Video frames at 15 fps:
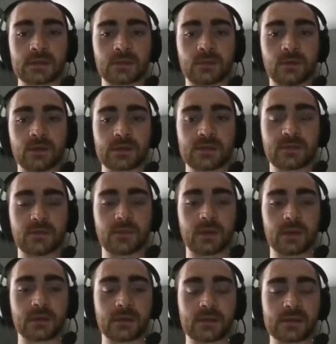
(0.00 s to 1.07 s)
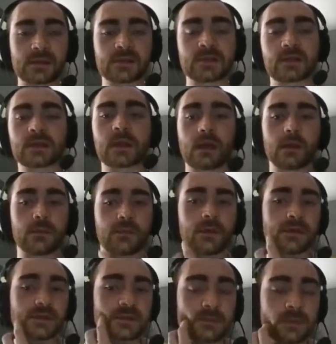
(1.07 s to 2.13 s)
impressive about this, it's not that
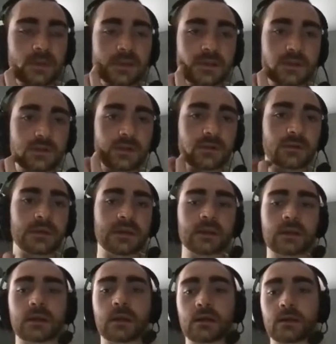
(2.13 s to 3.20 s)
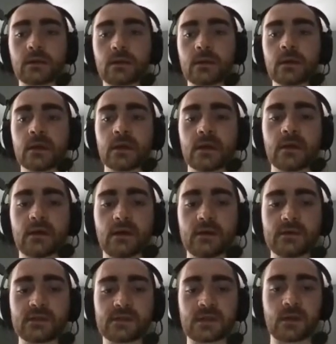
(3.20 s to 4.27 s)
impressive, but it's a general indicator
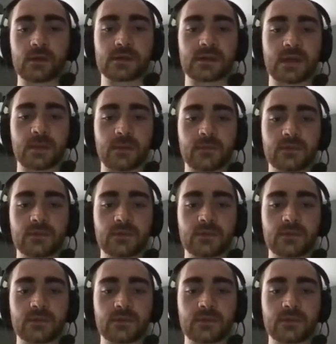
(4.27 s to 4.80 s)
of just how on top of